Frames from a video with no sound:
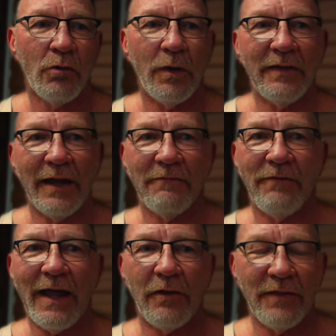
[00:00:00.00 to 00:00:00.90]
what they
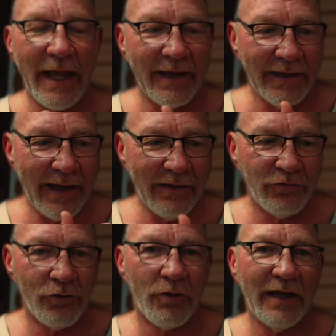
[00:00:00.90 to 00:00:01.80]
found that
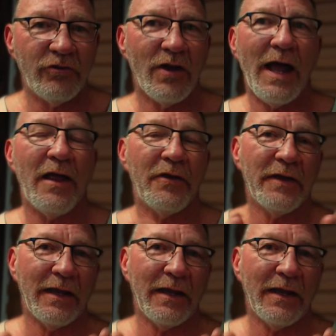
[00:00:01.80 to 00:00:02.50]
as you're a child